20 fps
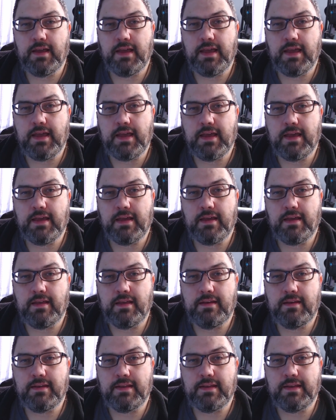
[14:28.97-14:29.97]

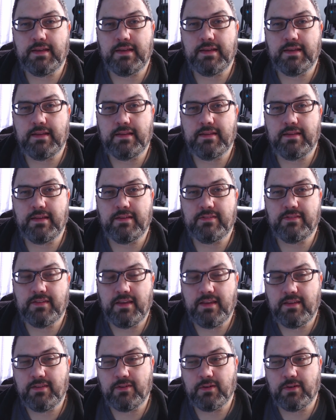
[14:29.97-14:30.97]
And they
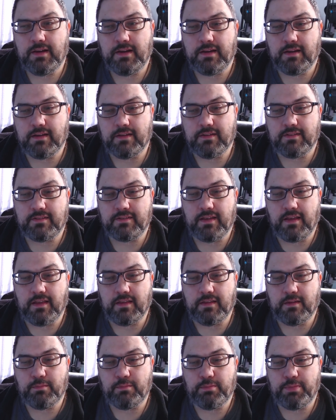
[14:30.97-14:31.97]
say they're not going to sell
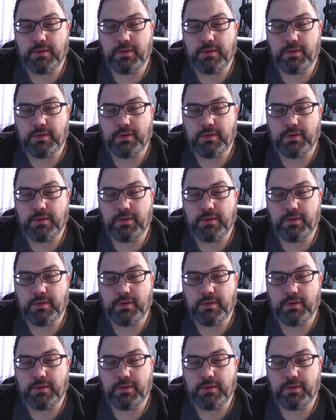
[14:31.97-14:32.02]
it,